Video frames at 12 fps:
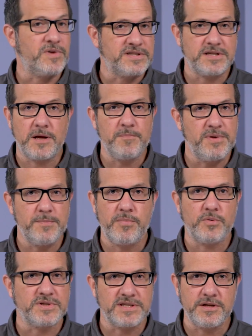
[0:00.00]
But some
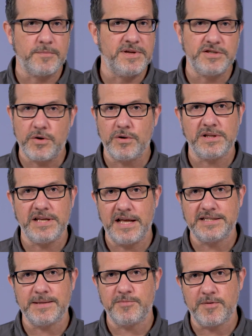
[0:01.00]
people will still be totally
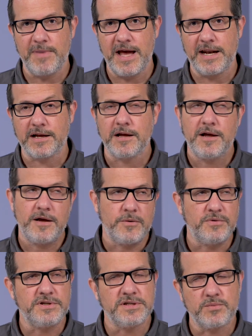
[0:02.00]
asymptomatic,
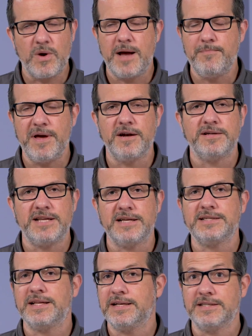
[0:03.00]
which is why better
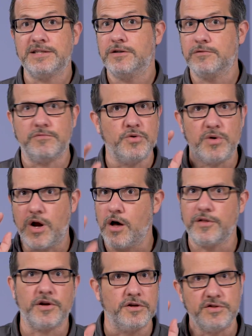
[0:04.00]
testing and still doing
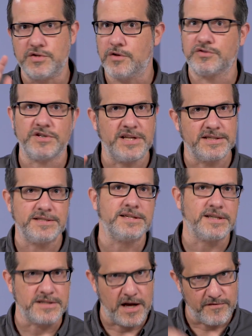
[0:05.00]
all the good social
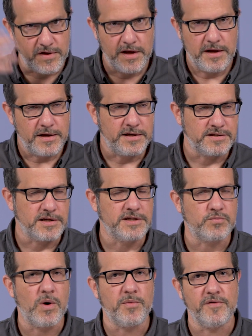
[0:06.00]
distancing stuff is,
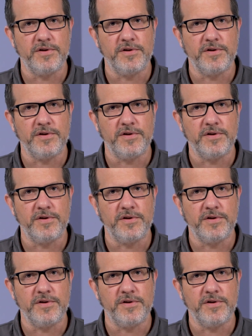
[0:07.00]
is what we